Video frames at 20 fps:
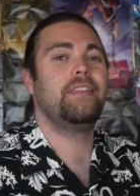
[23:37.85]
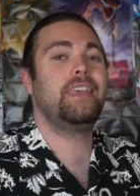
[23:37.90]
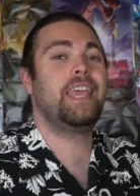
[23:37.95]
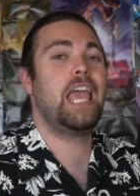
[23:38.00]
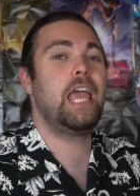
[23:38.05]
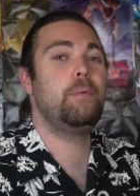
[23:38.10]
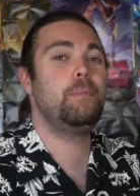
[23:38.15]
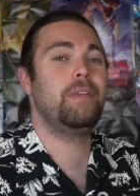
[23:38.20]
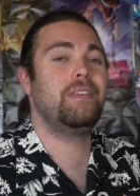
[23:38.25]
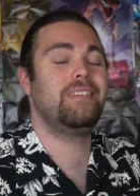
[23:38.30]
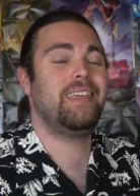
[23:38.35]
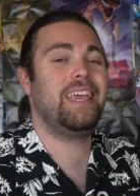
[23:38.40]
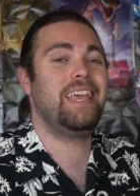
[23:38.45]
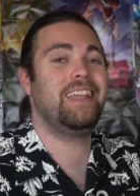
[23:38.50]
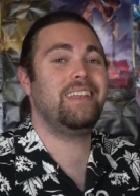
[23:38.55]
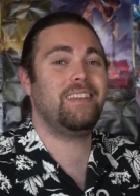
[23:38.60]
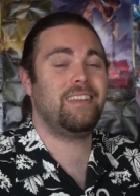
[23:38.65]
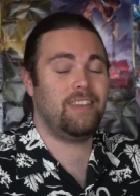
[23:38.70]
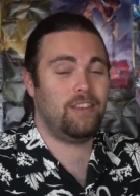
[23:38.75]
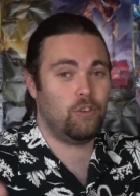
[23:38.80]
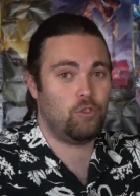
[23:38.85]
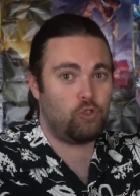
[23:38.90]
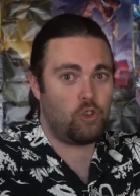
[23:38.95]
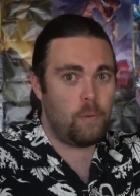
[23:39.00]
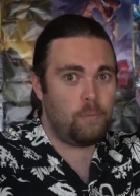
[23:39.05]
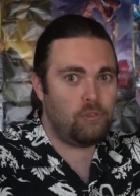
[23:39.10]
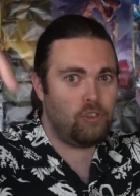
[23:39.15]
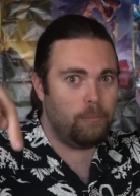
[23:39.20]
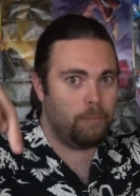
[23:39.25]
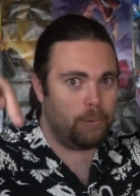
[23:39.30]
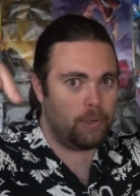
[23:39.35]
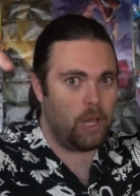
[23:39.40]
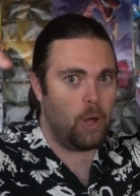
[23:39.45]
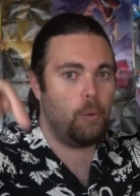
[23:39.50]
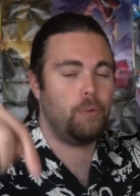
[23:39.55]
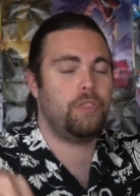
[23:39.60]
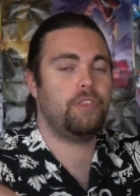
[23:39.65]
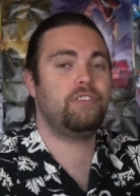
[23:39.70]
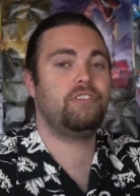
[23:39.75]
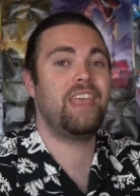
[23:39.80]
The game is in the description
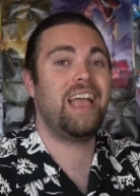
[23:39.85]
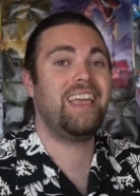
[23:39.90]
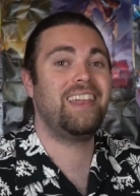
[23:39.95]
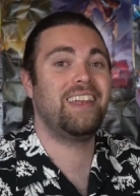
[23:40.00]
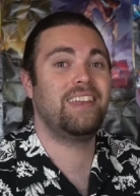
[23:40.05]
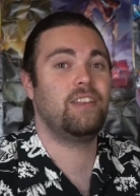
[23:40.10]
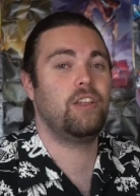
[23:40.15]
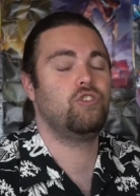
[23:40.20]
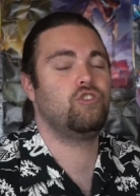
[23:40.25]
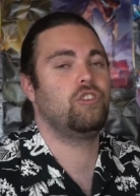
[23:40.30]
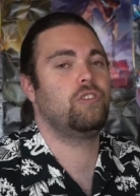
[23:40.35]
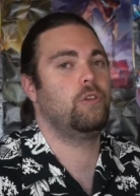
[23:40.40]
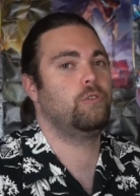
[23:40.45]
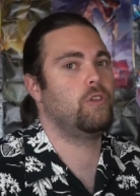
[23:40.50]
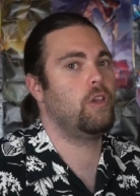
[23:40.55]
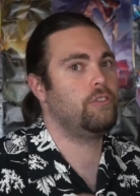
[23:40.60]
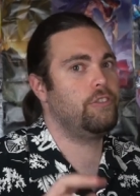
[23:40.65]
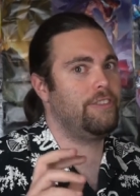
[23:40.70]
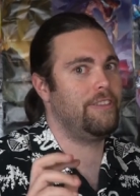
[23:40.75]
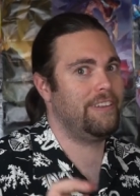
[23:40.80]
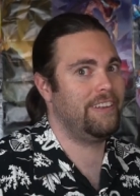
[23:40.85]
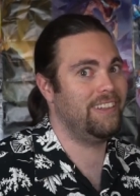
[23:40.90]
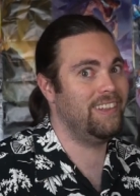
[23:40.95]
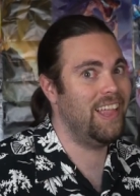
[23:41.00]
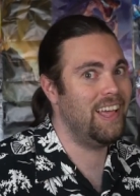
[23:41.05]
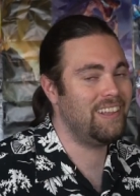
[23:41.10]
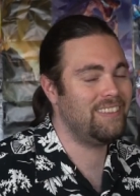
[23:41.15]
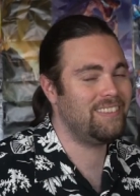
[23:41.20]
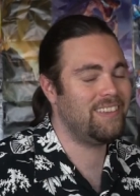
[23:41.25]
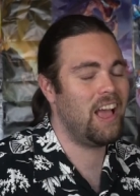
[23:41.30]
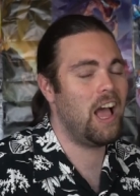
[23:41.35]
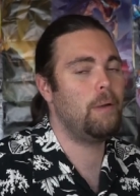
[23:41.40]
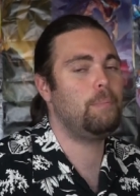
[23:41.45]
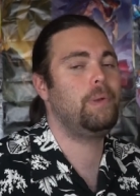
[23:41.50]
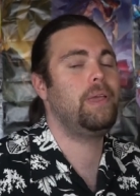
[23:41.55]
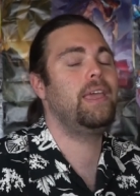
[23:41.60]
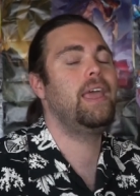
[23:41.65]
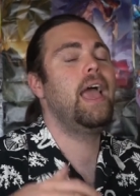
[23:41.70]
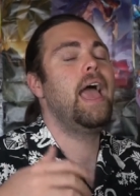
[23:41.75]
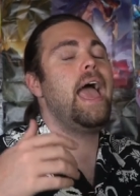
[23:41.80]
below with the second edition. There's also the deluxe
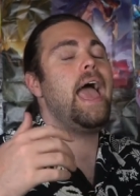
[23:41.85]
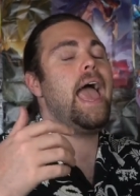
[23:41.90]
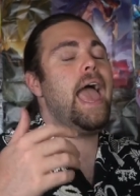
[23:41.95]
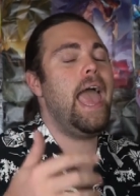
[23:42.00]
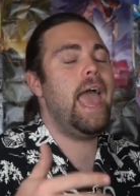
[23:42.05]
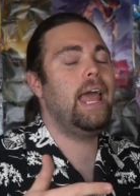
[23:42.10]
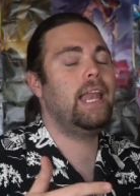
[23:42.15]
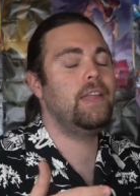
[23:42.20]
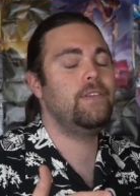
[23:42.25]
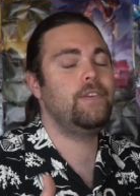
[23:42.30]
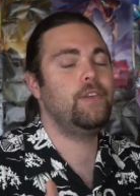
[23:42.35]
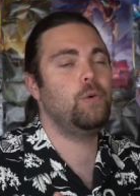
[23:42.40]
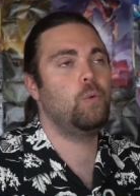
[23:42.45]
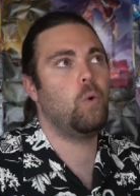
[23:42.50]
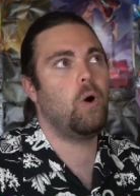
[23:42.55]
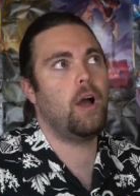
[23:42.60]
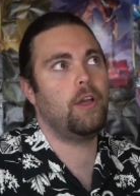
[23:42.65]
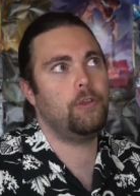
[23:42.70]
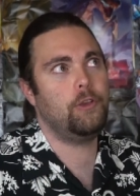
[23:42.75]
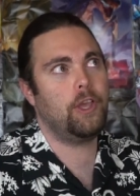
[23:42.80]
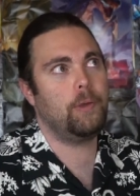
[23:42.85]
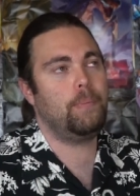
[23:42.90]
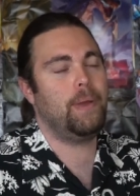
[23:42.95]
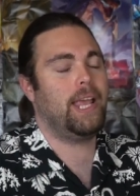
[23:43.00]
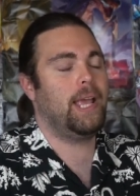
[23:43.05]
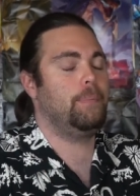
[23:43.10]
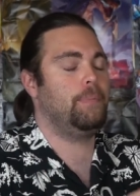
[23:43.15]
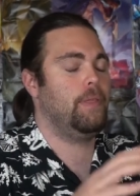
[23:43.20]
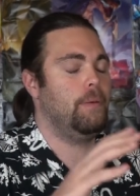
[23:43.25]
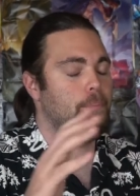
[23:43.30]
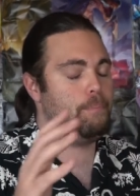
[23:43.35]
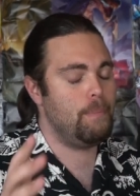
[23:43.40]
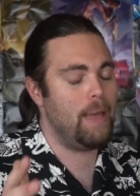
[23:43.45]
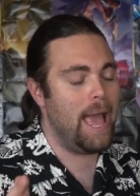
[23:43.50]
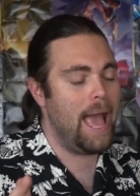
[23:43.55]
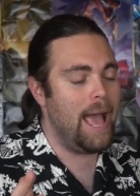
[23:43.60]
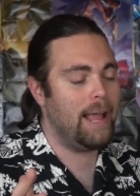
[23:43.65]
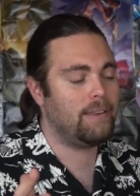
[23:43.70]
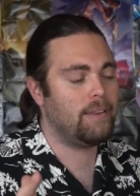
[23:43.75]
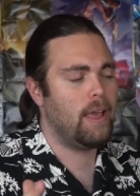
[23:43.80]
copy. And if you want, you can pick up the
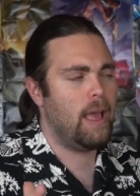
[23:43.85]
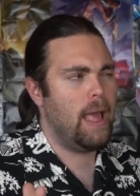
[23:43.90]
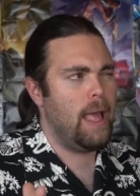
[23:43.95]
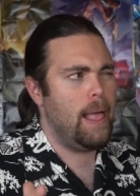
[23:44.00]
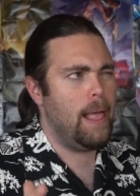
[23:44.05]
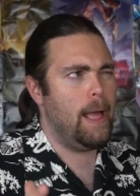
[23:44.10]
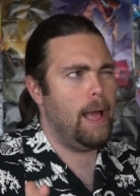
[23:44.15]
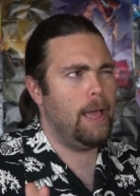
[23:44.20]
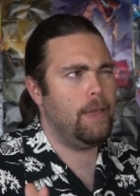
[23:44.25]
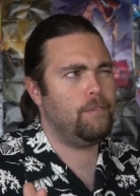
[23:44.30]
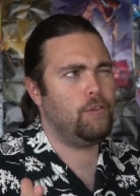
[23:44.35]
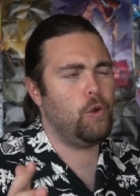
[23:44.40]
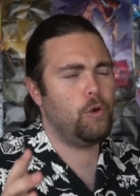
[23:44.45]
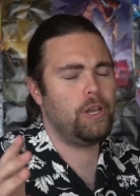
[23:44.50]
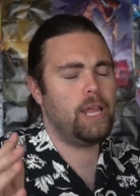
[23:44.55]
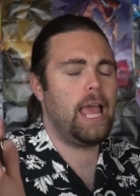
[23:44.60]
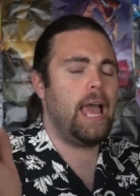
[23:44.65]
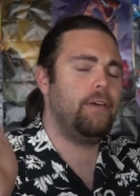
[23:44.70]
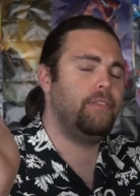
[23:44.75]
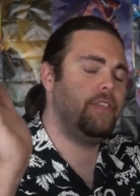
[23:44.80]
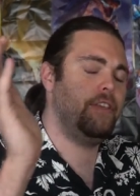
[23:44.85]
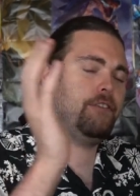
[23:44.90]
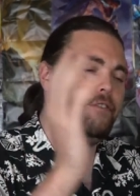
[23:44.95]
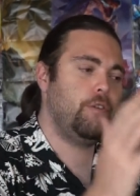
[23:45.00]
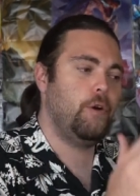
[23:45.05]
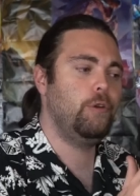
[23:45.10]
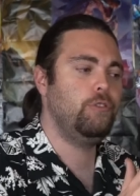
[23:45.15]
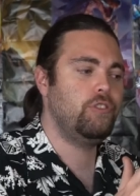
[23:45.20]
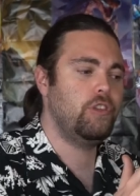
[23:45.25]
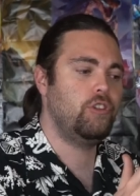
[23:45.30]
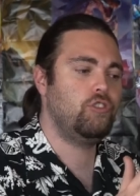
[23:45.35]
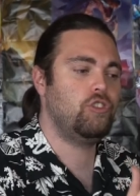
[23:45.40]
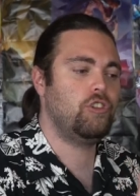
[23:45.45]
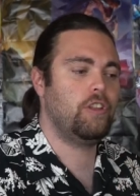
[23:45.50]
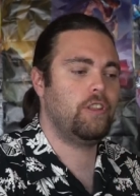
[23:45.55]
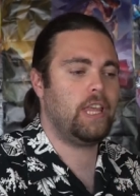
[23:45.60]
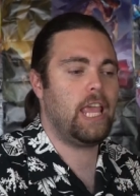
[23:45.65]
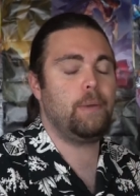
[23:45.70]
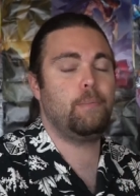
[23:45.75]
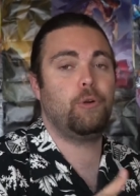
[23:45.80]
mat, uh, if you already have the first edition
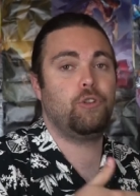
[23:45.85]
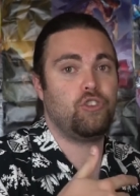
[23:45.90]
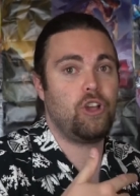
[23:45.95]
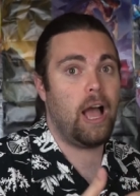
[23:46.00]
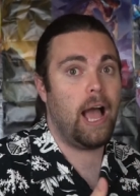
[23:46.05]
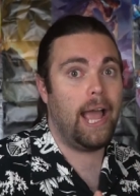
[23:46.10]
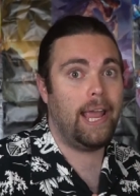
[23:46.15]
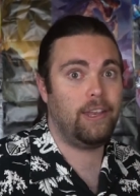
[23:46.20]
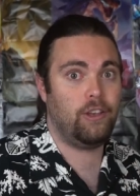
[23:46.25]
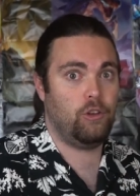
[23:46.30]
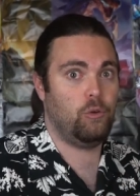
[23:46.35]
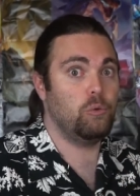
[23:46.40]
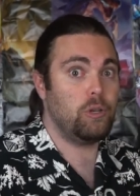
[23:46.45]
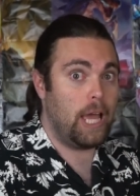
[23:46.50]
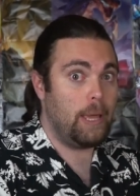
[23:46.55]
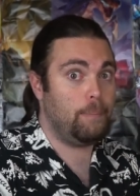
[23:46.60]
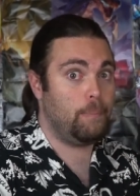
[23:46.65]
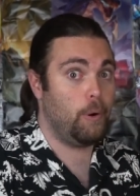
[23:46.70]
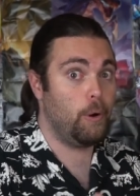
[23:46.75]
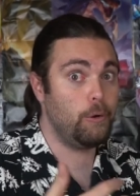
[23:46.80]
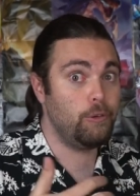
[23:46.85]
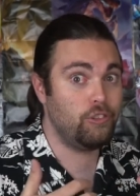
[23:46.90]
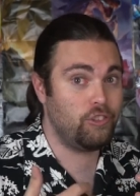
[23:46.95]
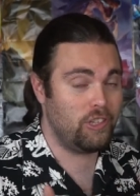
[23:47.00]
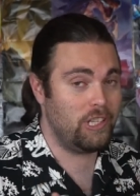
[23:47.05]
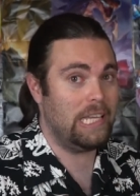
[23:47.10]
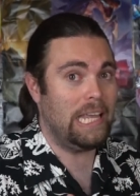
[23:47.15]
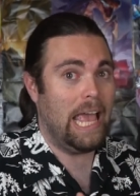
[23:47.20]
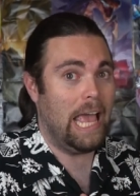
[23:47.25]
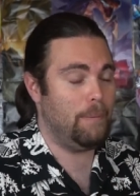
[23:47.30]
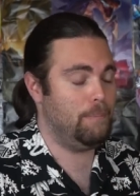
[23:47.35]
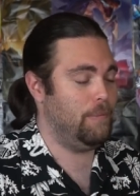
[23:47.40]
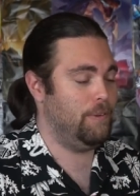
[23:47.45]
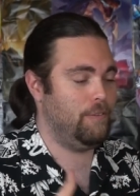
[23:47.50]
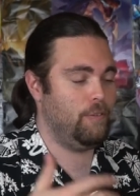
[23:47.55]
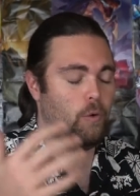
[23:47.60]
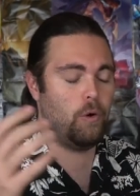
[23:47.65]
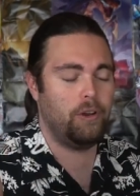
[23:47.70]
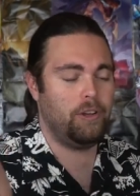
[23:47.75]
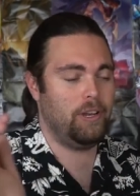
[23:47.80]
of the game, which I do, and I personally had
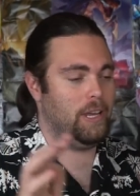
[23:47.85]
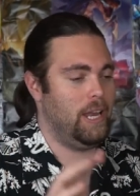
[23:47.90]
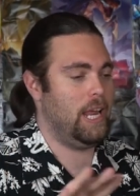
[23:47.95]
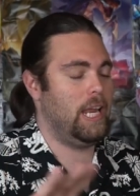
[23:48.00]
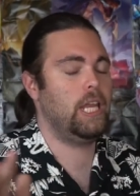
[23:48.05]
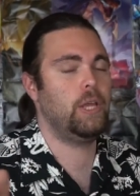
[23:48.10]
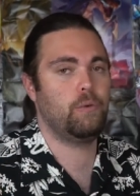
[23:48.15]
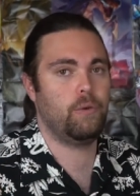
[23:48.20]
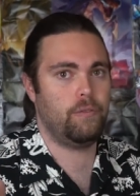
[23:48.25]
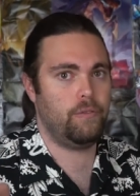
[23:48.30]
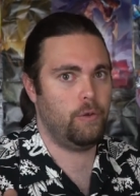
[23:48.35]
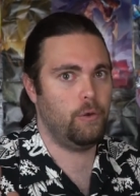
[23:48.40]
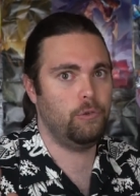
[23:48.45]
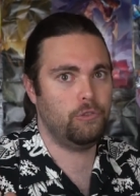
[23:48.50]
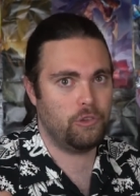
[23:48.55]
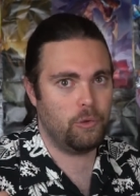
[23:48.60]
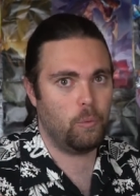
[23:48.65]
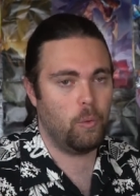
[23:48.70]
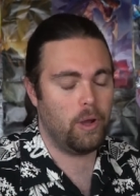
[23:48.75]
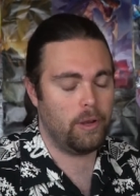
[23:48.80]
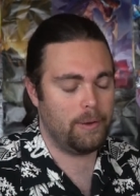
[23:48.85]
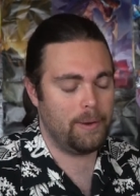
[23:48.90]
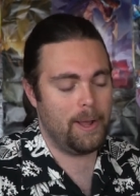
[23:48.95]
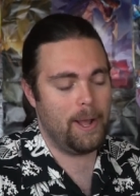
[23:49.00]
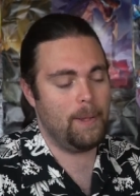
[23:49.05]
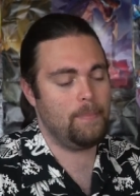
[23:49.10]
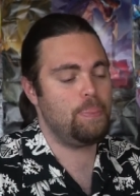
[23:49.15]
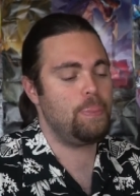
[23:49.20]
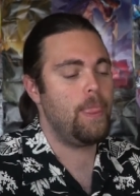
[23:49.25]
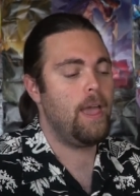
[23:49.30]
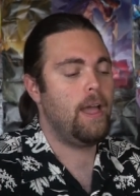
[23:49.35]
before I did any reviews and whatnot,